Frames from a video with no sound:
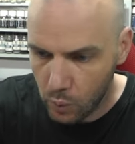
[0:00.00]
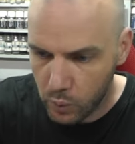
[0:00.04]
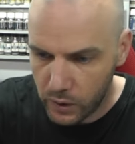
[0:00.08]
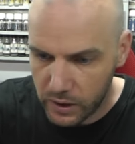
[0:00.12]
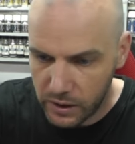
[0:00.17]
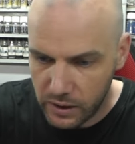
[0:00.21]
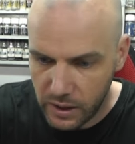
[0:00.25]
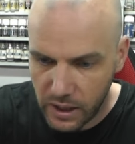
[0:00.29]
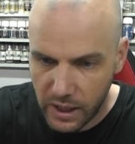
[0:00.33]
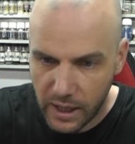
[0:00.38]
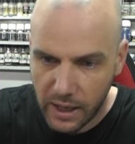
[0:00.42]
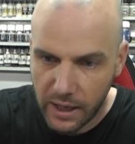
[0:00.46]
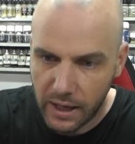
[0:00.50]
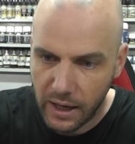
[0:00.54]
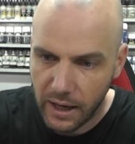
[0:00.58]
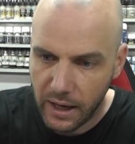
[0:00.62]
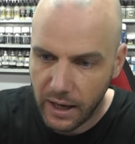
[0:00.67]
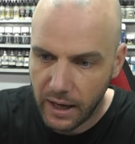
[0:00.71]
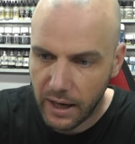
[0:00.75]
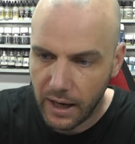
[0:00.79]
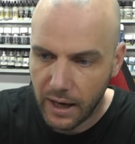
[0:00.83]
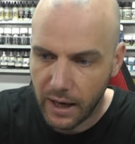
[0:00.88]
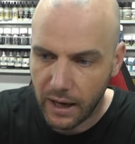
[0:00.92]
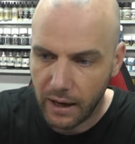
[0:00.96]
we then
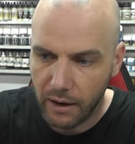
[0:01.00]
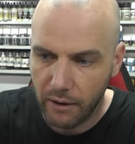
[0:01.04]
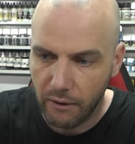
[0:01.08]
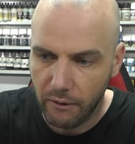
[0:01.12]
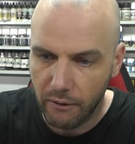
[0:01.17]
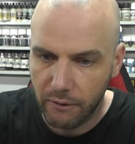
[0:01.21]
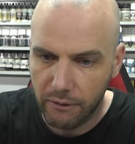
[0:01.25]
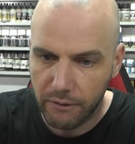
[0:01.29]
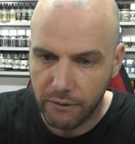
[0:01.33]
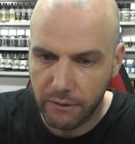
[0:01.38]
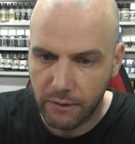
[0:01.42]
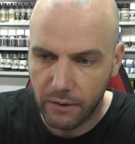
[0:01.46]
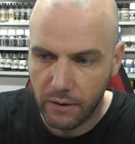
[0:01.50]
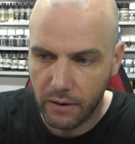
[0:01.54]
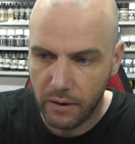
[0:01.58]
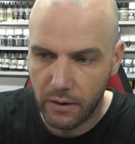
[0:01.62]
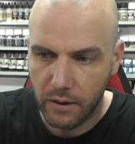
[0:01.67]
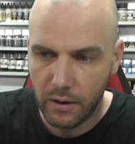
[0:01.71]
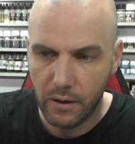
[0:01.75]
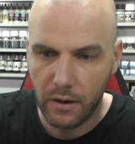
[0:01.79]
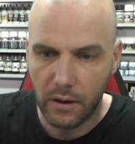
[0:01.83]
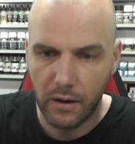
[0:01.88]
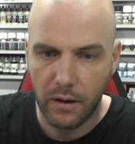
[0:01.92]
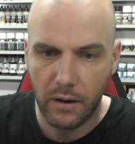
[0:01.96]
have
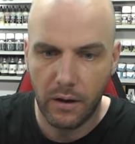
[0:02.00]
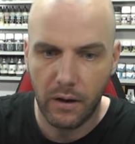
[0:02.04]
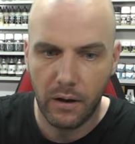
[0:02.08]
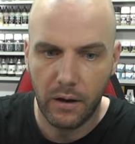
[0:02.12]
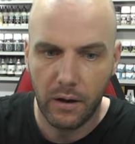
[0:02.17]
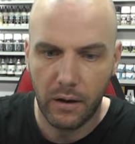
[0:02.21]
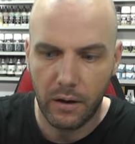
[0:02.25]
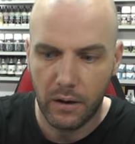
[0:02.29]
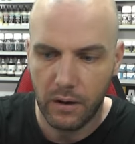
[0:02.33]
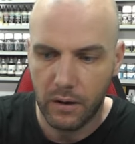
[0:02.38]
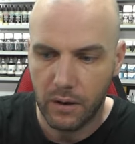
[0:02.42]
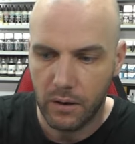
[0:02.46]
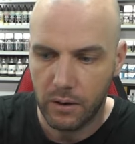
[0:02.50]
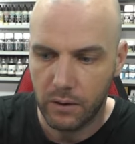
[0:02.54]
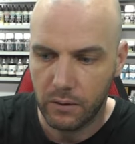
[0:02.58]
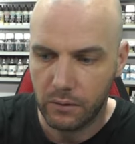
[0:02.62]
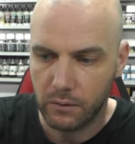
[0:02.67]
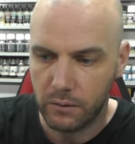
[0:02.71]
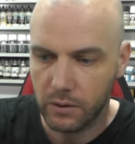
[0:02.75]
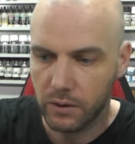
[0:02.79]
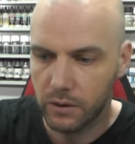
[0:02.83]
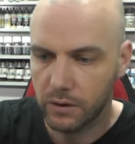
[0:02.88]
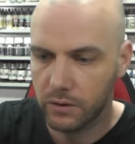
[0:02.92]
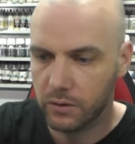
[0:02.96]

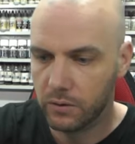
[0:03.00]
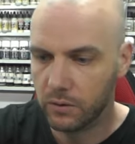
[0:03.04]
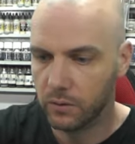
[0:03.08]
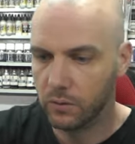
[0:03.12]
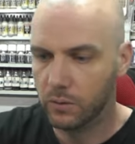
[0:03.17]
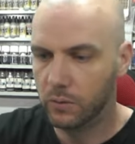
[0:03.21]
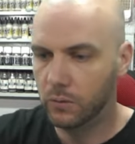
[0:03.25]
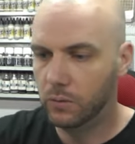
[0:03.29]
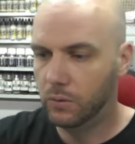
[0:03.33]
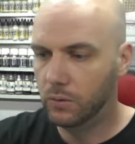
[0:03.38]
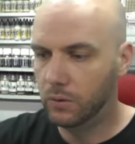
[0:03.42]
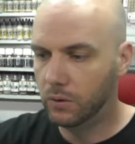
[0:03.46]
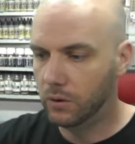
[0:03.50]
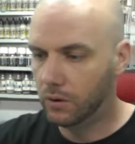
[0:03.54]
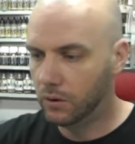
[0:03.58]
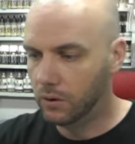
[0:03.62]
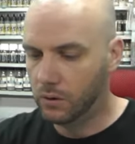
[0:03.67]
right all